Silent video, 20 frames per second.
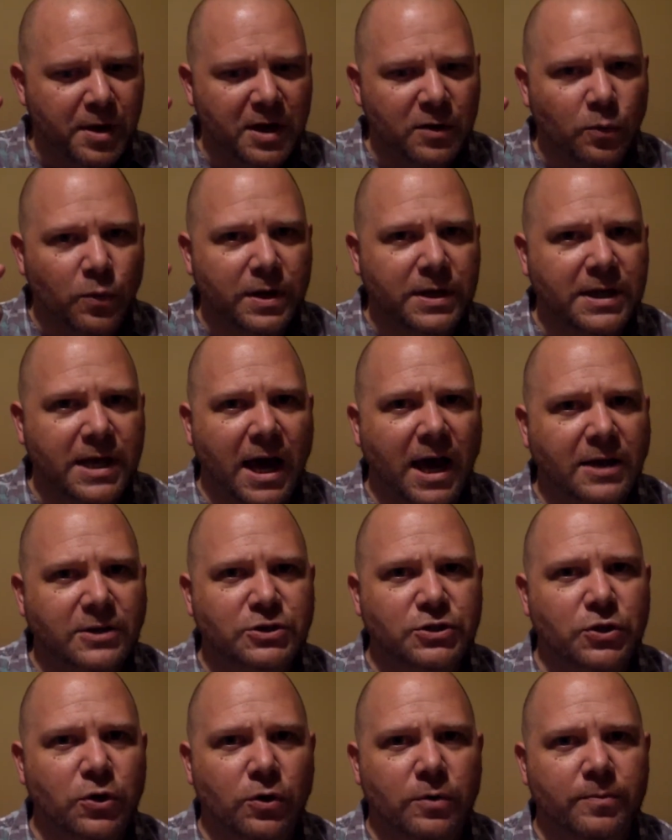But what
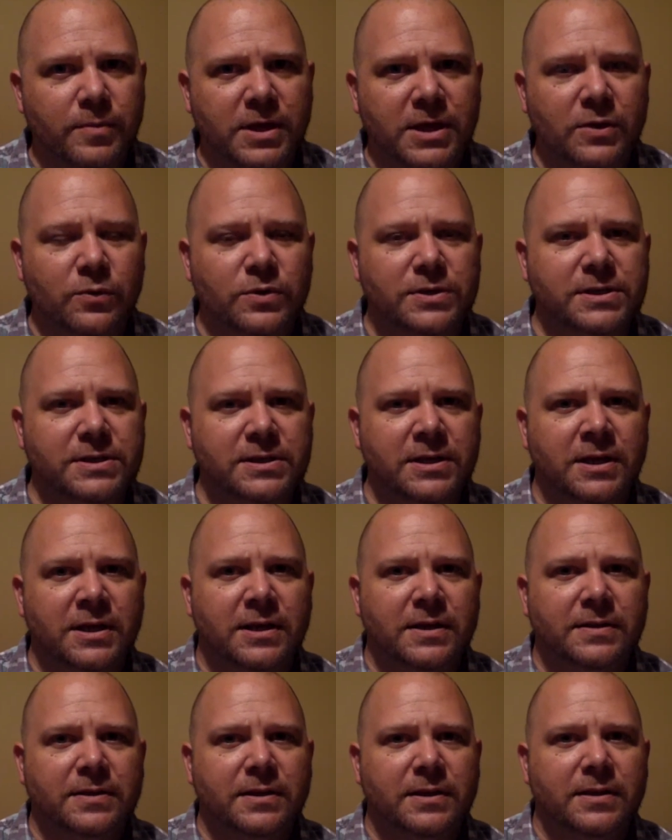God showed me was
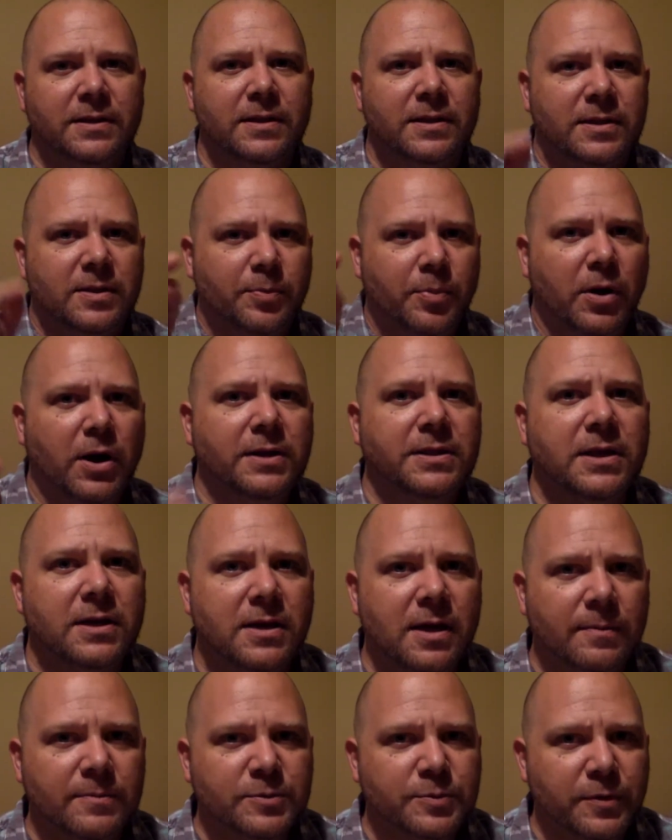the part
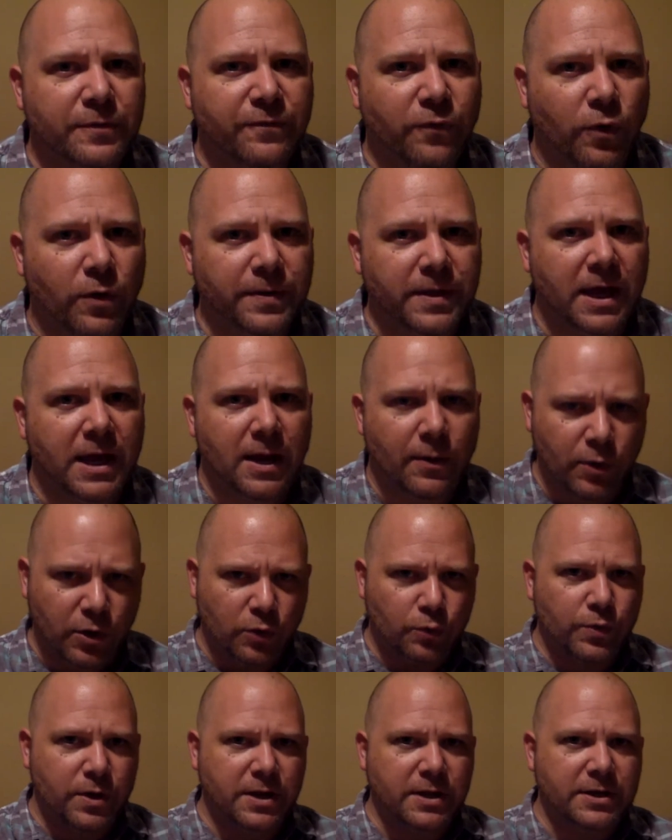that comes before that. I
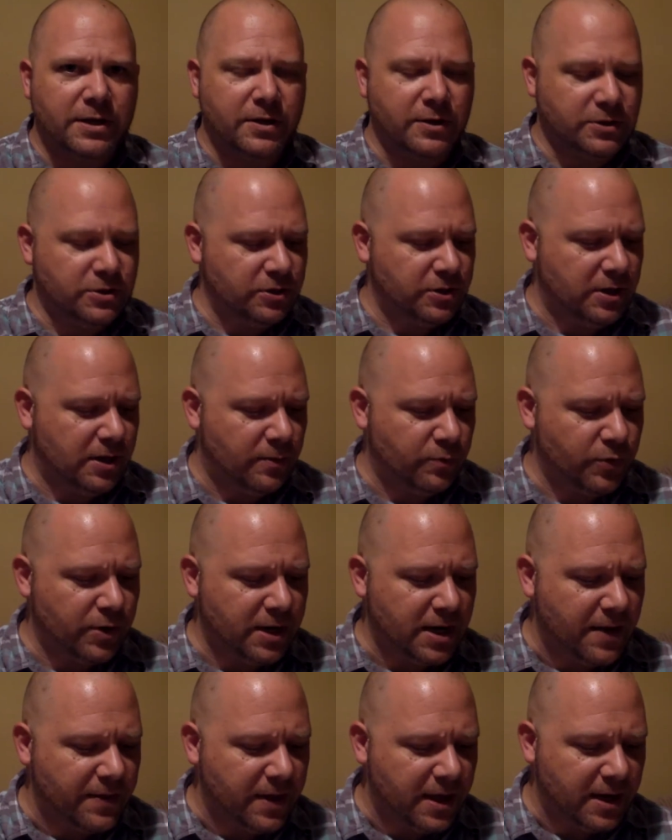want to read it here to you. I'm
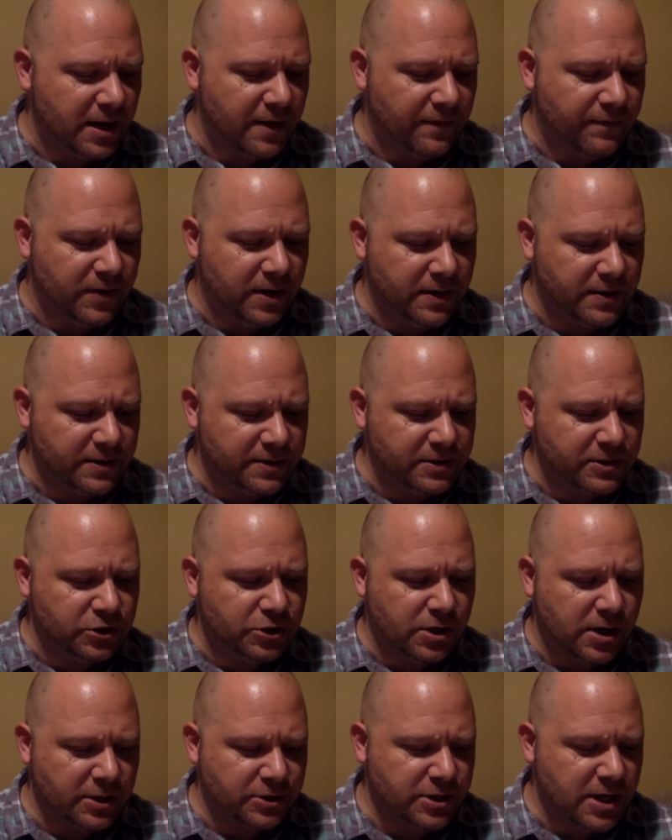reading out of the NIV. This is
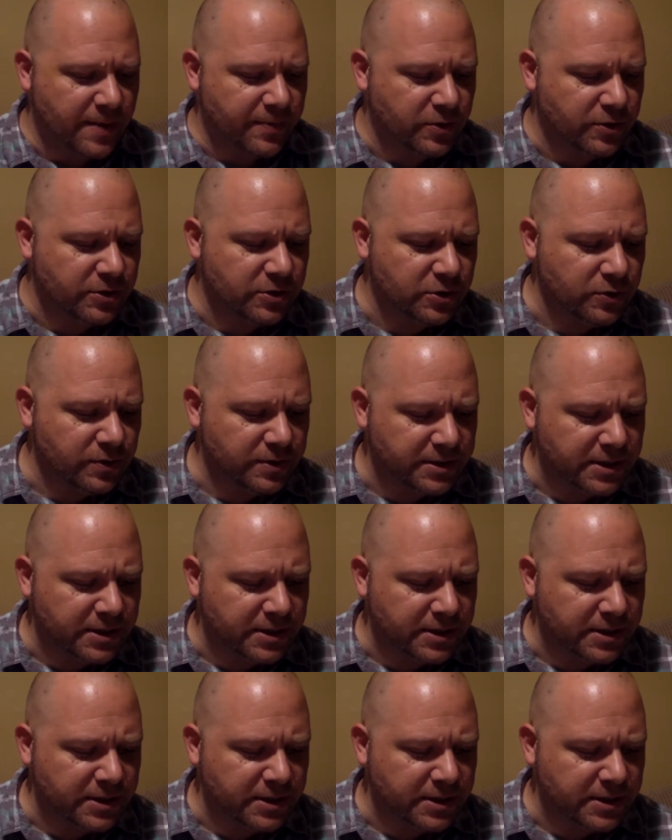John chapter 2.